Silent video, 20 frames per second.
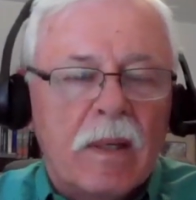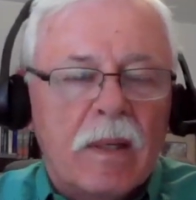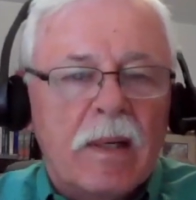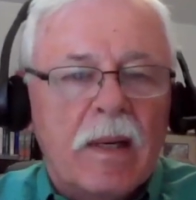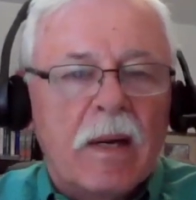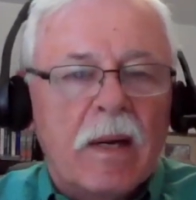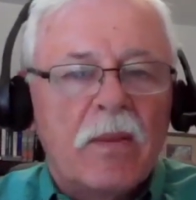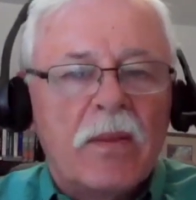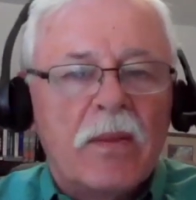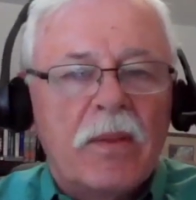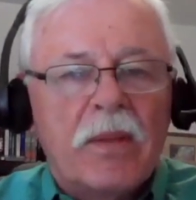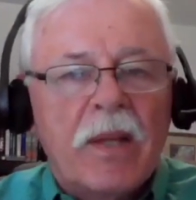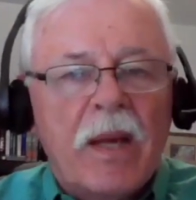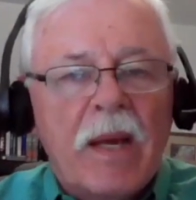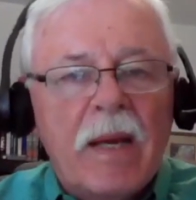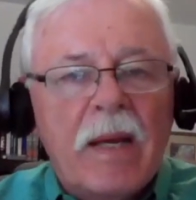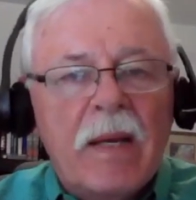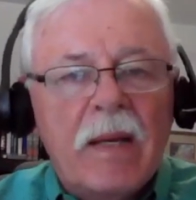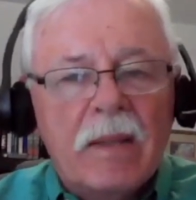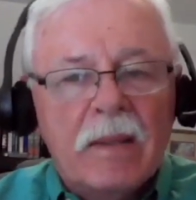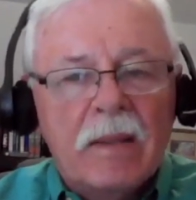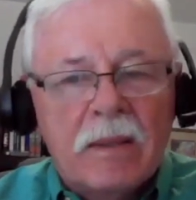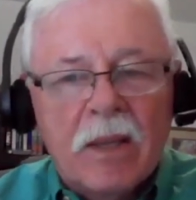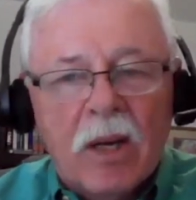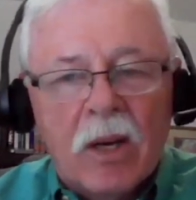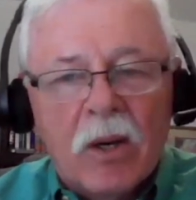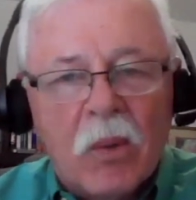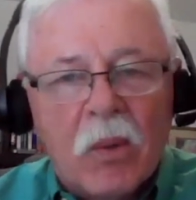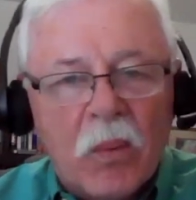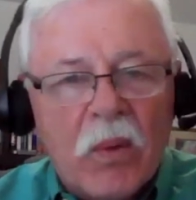Now, they
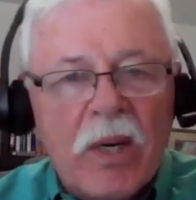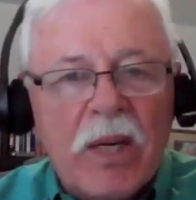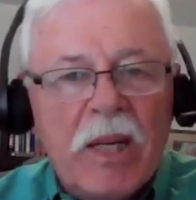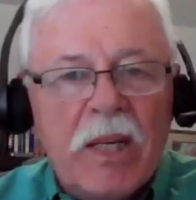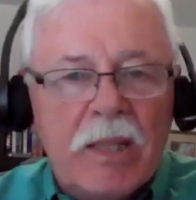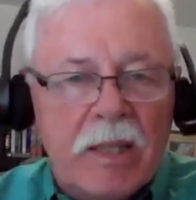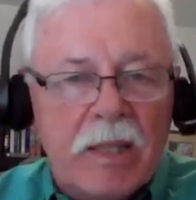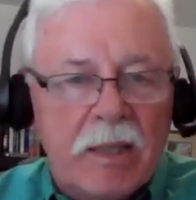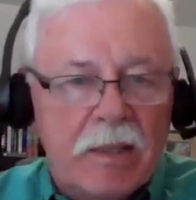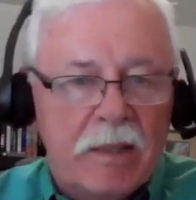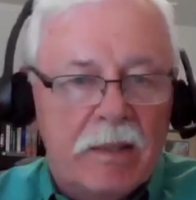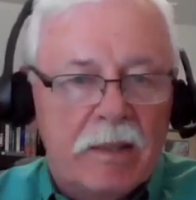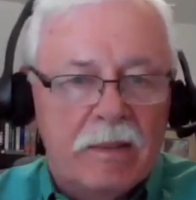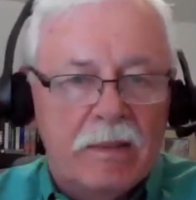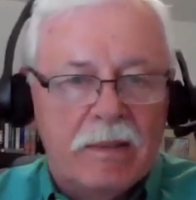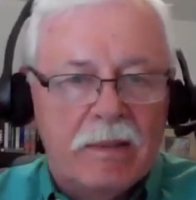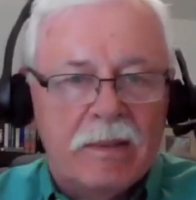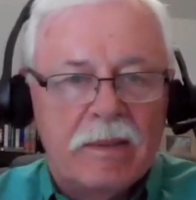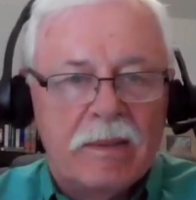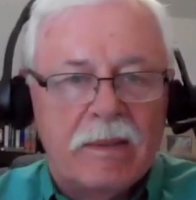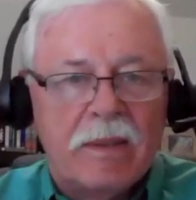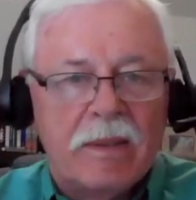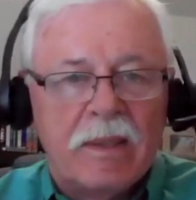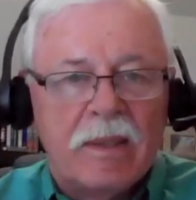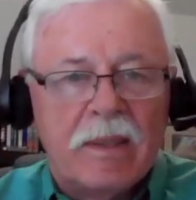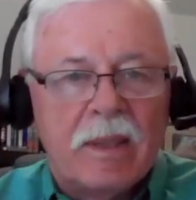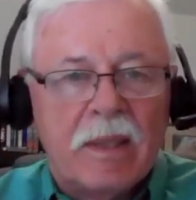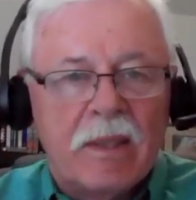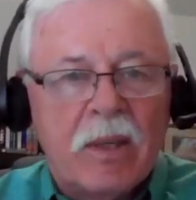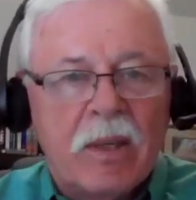agreed
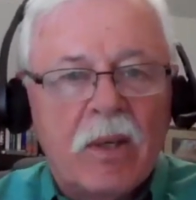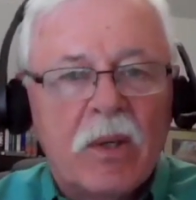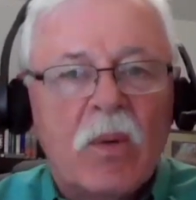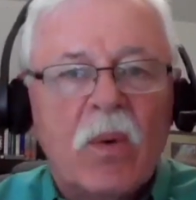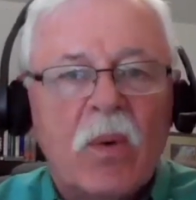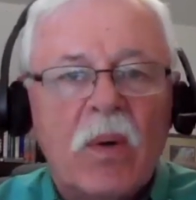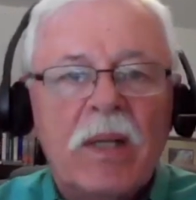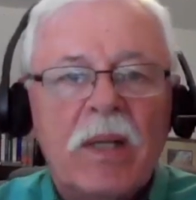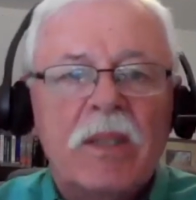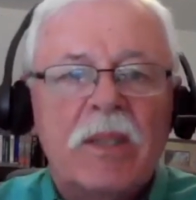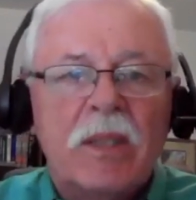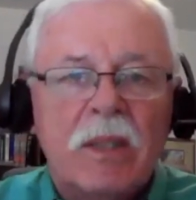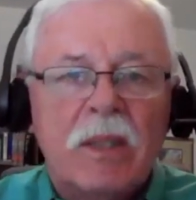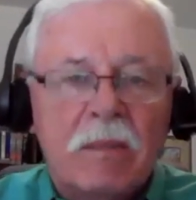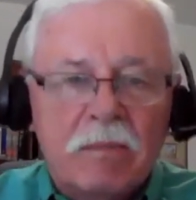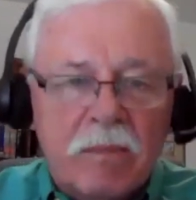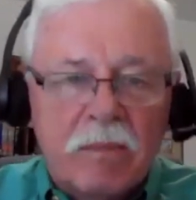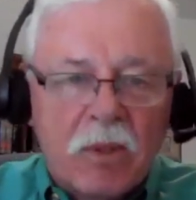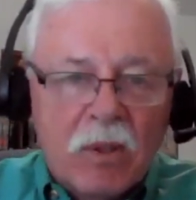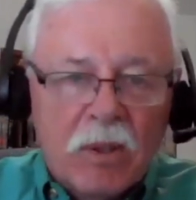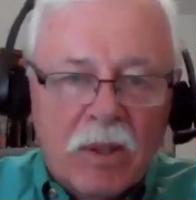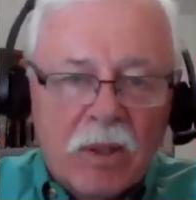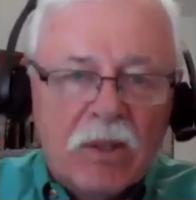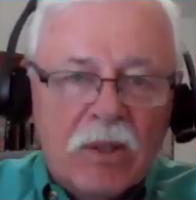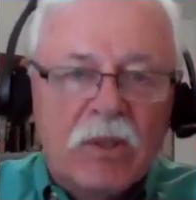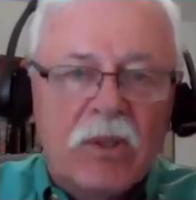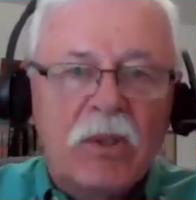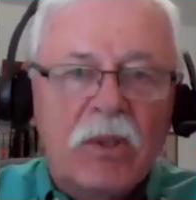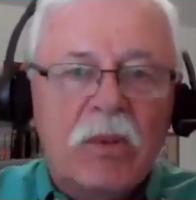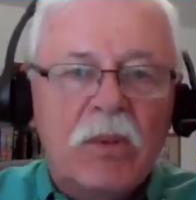that they're going to
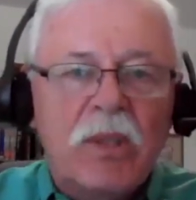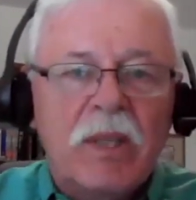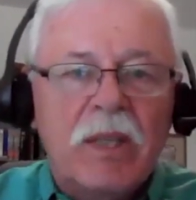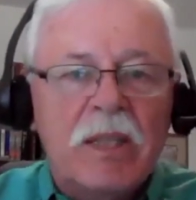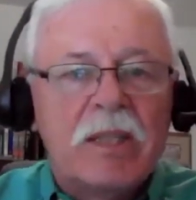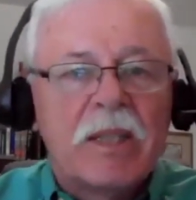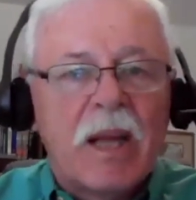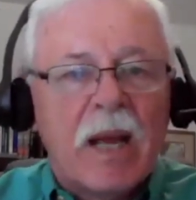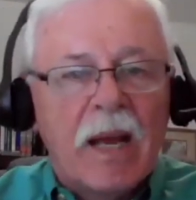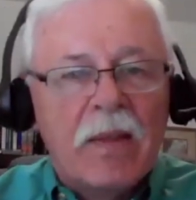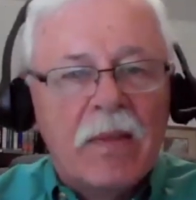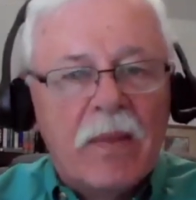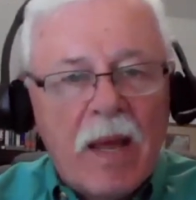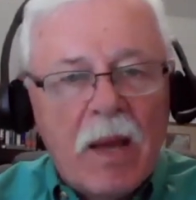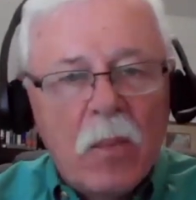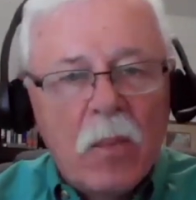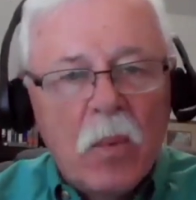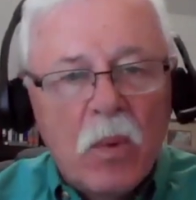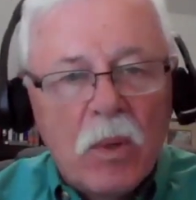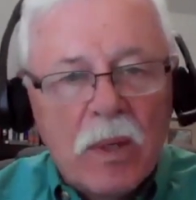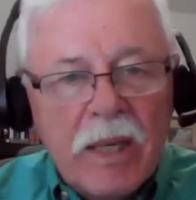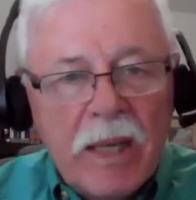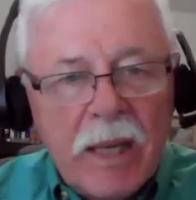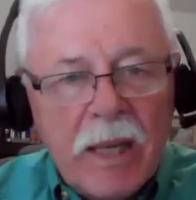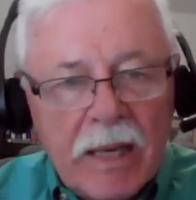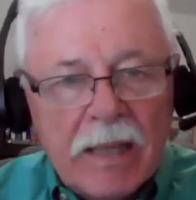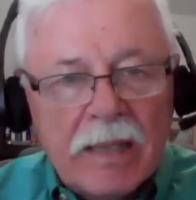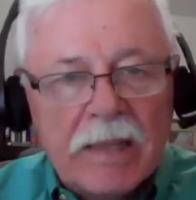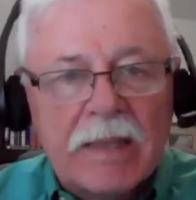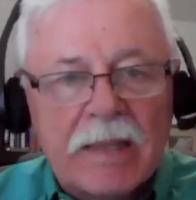do this, and they will
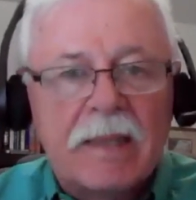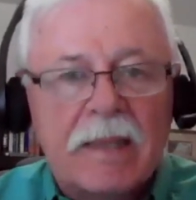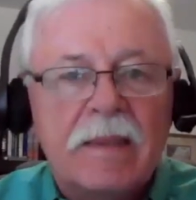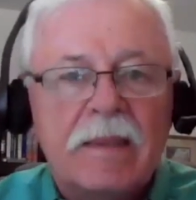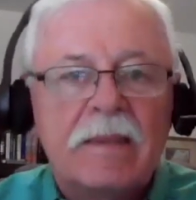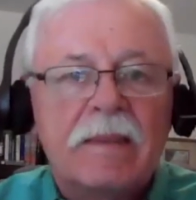get